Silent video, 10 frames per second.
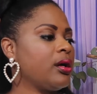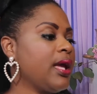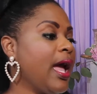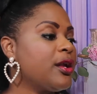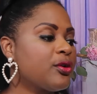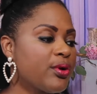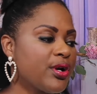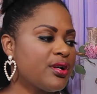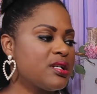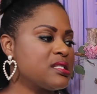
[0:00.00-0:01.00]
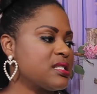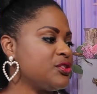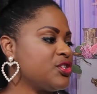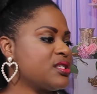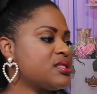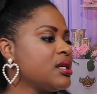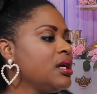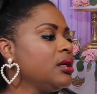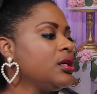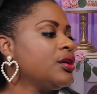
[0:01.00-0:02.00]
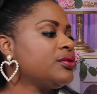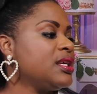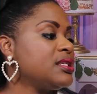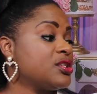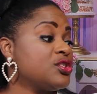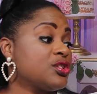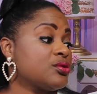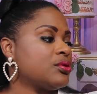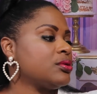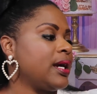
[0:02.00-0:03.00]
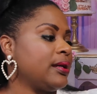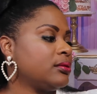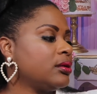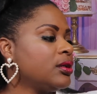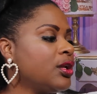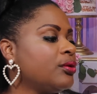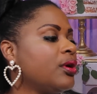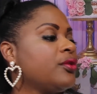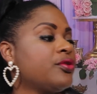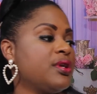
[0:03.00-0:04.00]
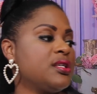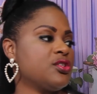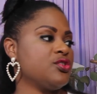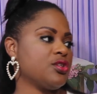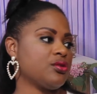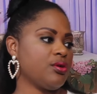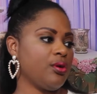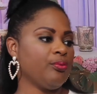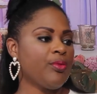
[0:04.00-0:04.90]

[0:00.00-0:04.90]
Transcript: caterers, and just, you know, things in general, like, you know, other things in general.